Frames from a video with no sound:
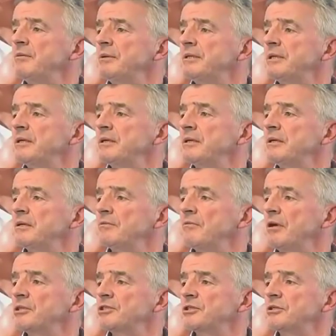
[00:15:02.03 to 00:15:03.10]
with the
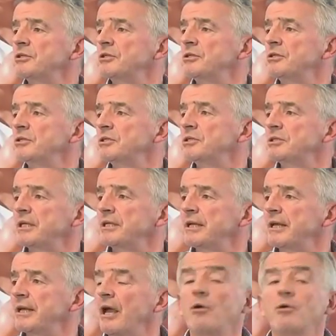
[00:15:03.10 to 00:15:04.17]
rosters? Da, da,
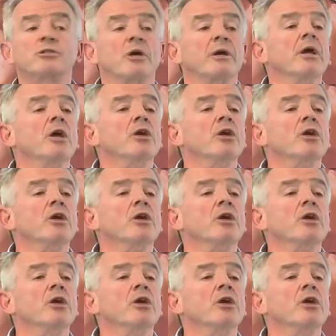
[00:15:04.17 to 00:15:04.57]
da, Sorry,